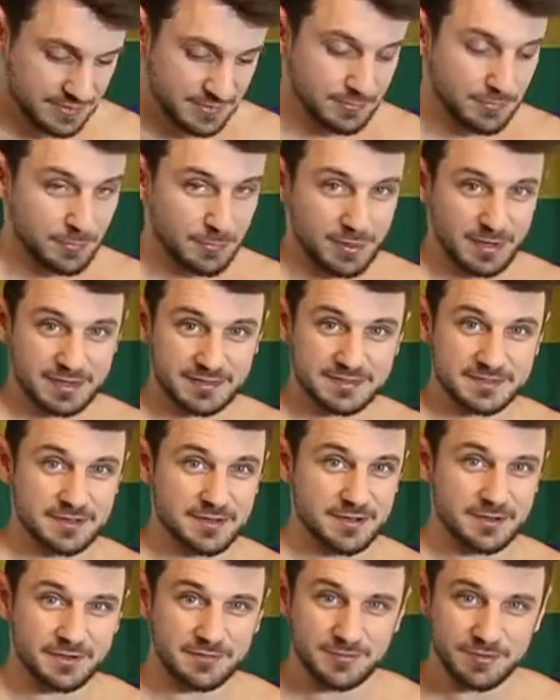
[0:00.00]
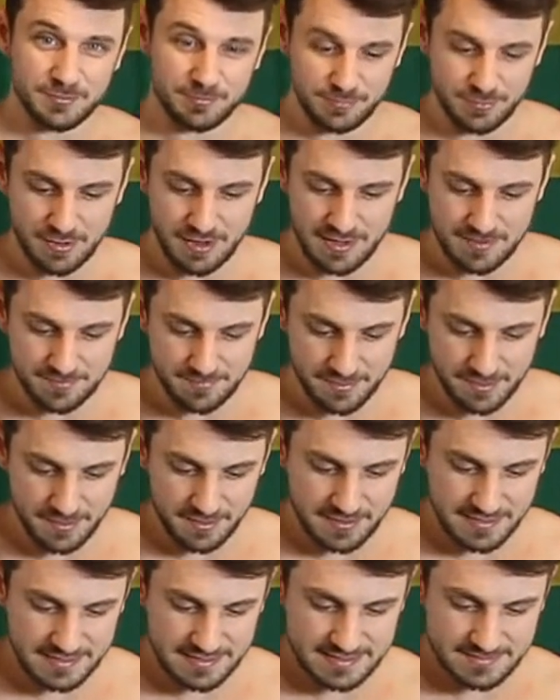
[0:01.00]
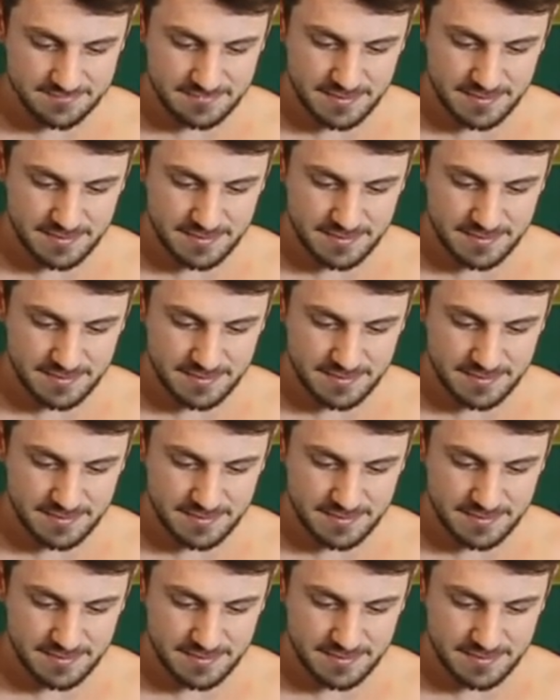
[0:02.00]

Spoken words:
Bring it to all of your pride parties.